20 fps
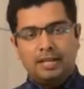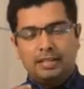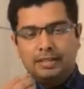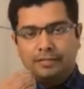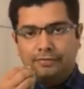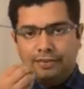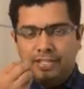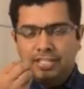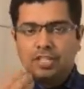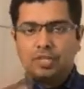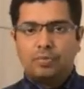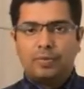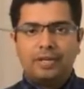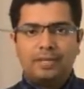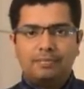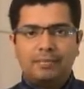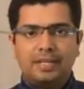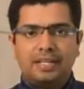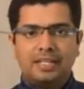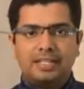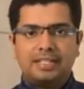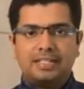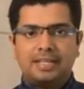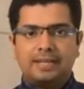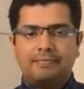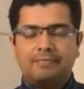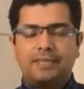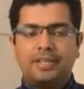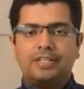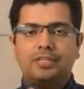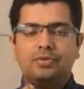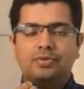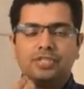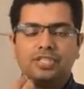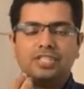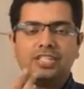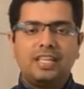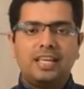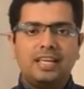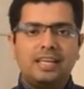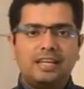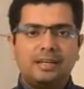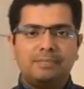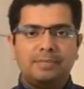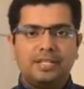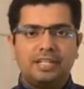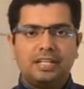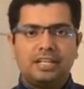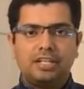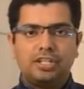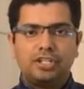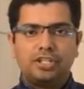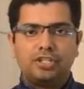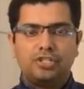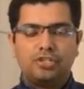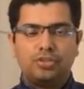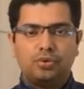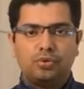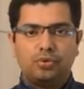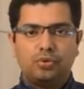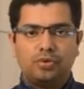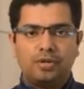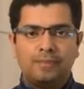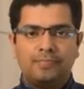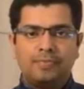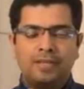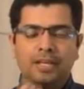The first 12 minutes that you see a particular store,